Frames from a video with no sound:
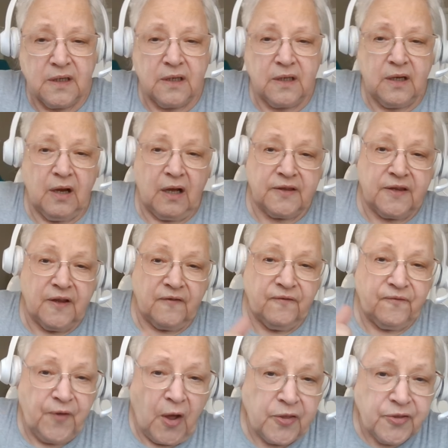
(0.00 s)
God the
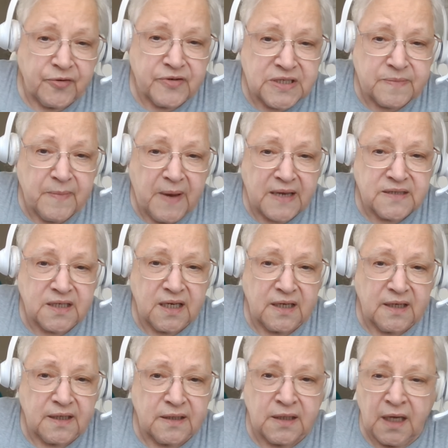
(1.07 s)
Father is
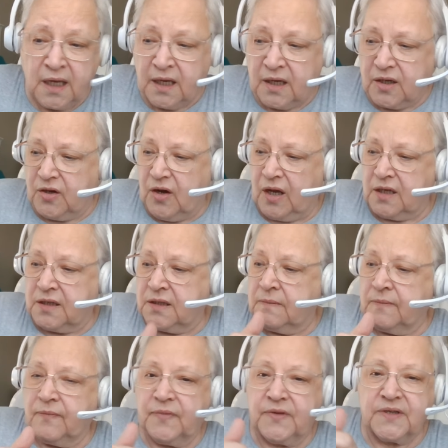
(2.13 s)
masculine, God
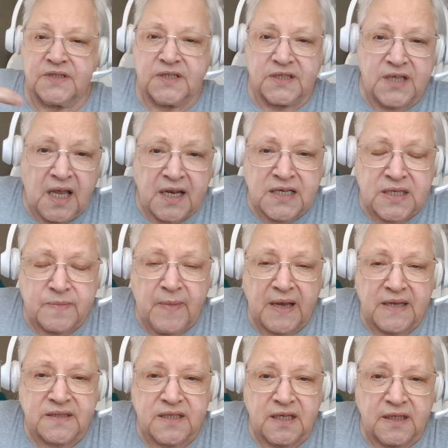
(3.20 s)
the Son is
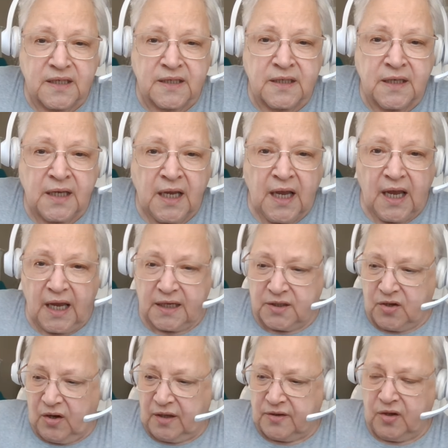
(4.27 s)
masculine, and
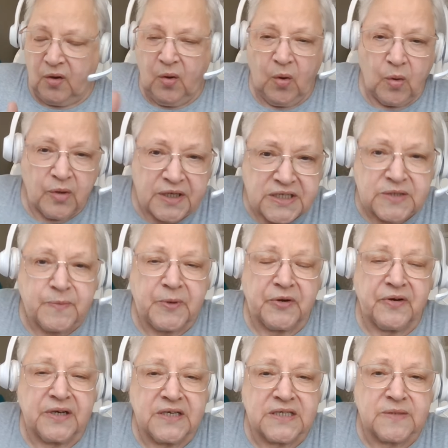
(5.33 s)
God the Holy
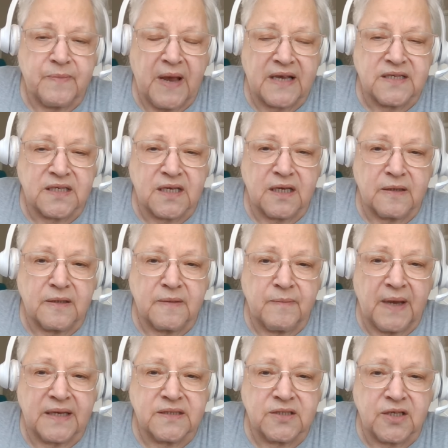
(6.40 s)
Spirit is
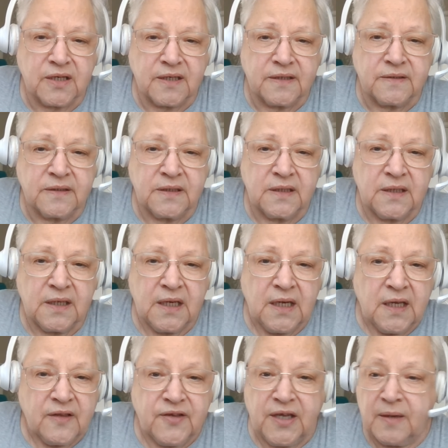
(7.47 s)
masculine.
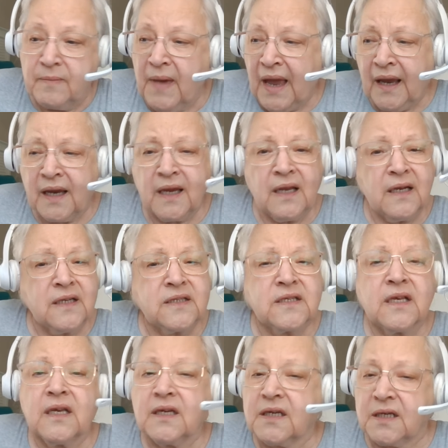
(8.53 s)
The Immaculate
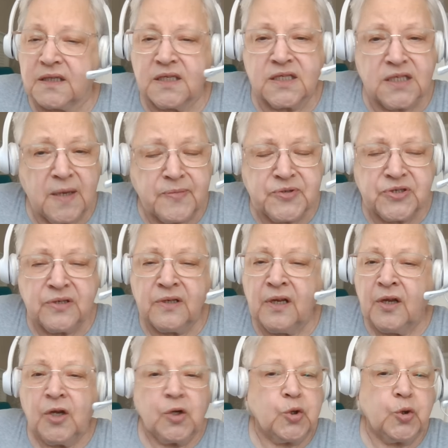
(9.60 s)
Conception
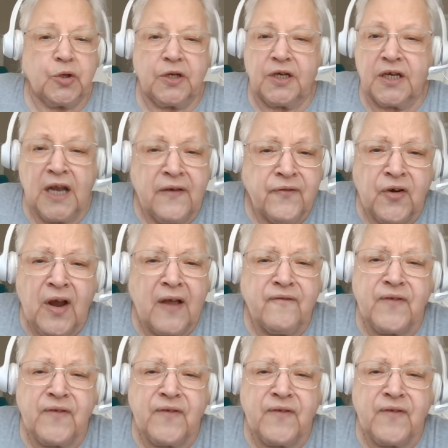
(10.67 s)
could never have